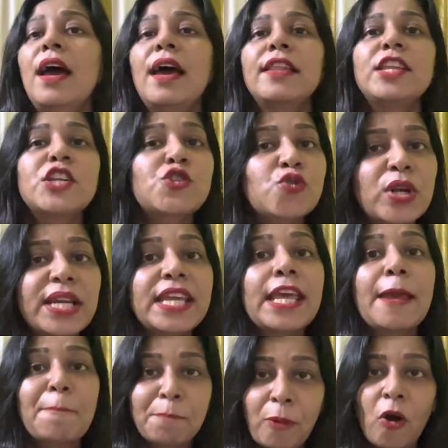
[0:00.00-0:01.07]
literally
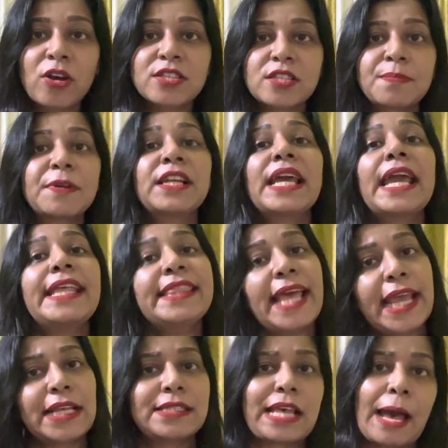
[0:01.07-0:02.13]
impossible in the
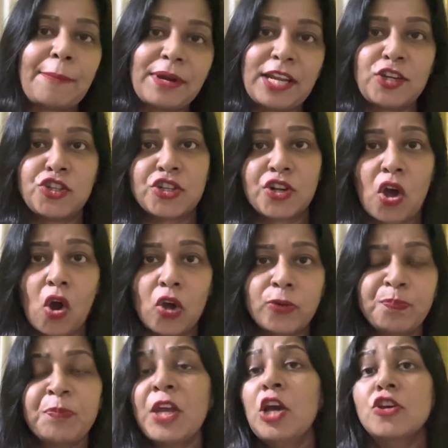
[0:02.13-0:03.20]
examination hall.
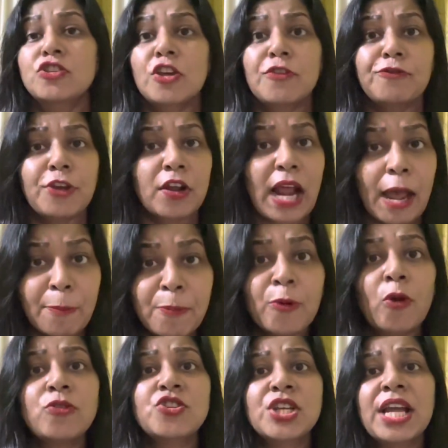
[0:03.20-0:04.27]
So if you're
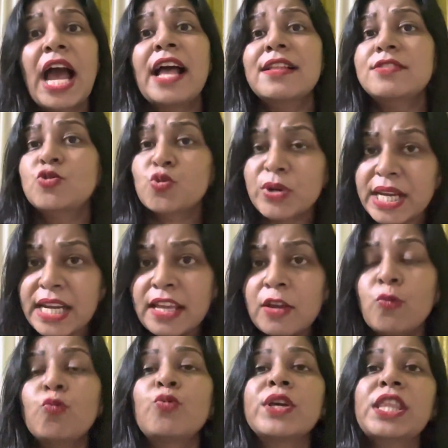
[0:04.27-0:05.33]
approaching IELTS
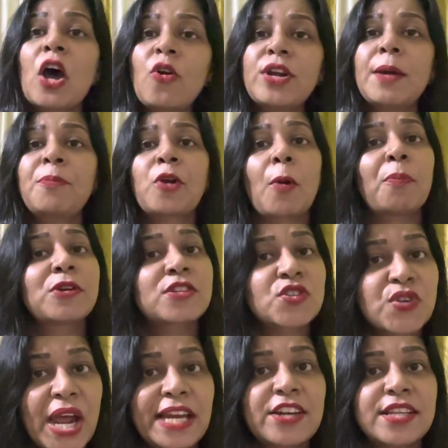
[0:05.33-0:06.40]
reading without a proper
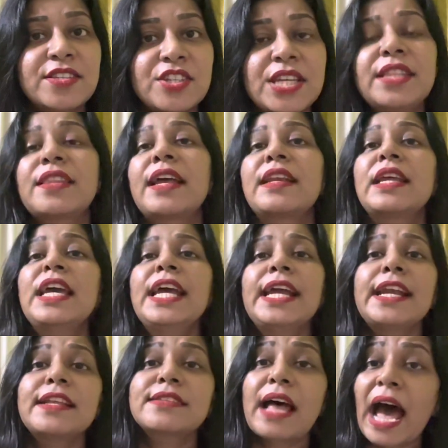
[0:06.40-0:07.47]
strategy, then
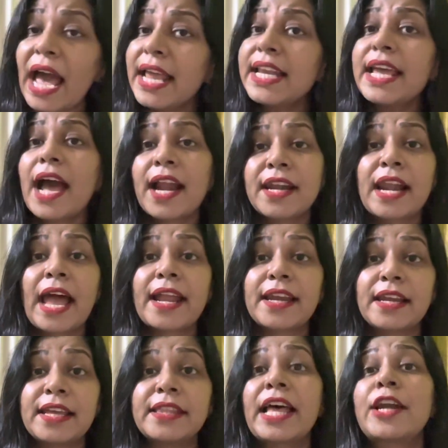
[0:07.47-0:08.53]
it is highly
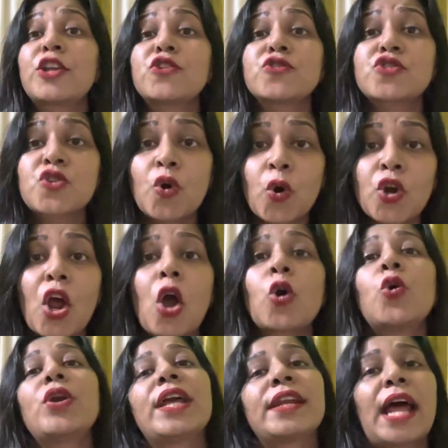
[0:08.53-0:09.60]
unlikely that you score
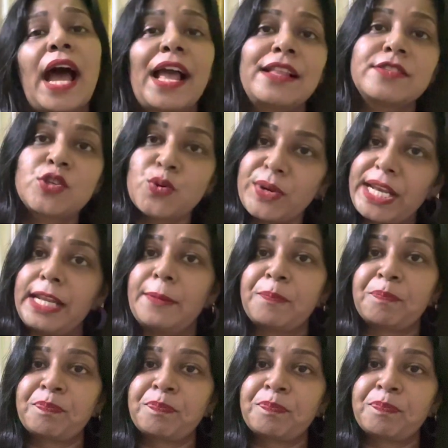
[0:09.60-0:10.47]
good in IELTS reading.